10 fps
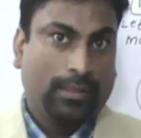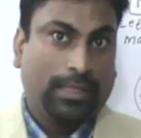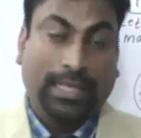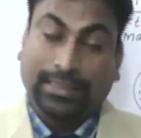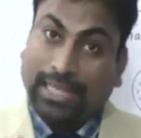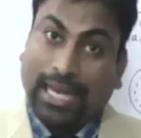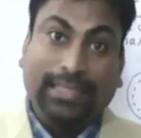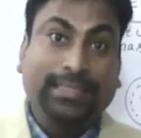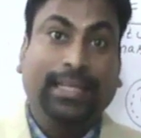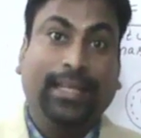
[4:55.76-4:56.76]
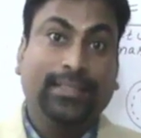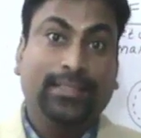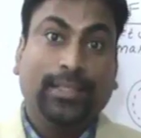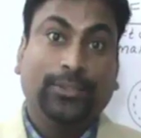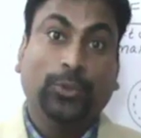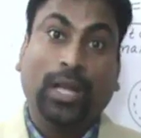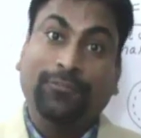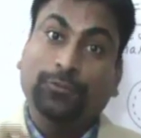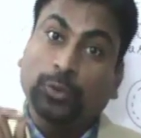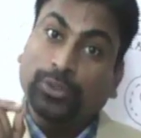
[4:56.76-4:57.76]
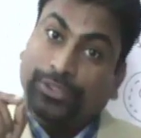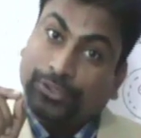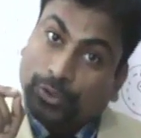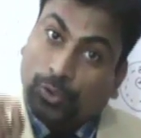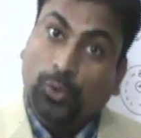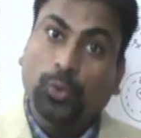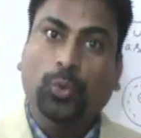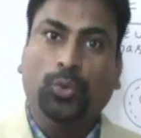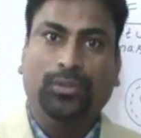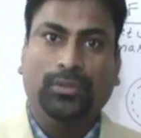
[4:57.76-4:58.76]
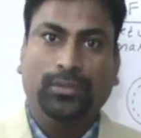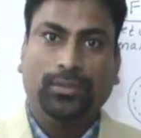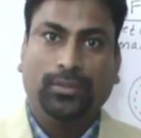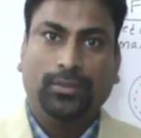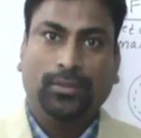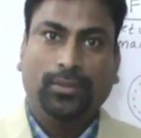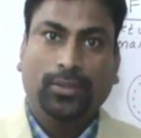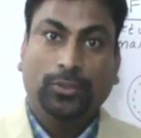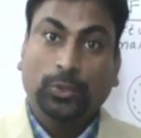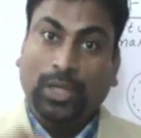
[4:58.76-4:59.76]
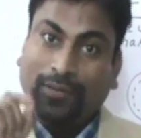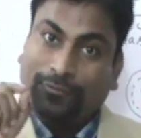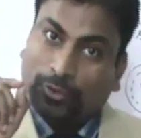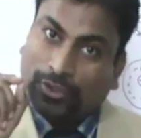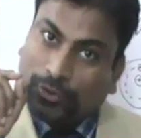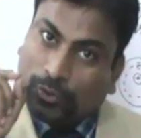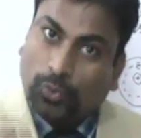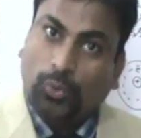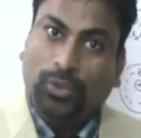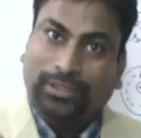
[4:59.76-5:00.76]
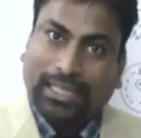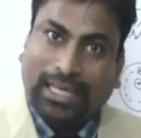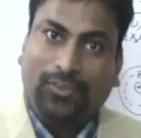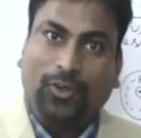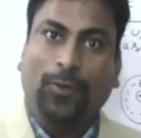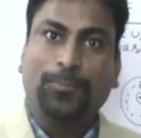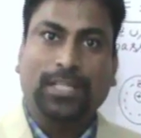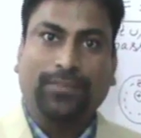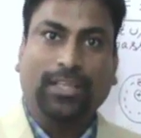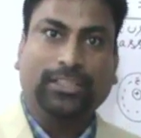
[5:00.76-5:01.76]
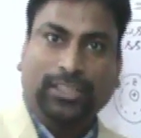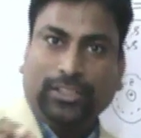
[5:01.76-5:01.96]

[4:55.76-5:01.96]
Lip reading: In that case, you have to include You have to include that observation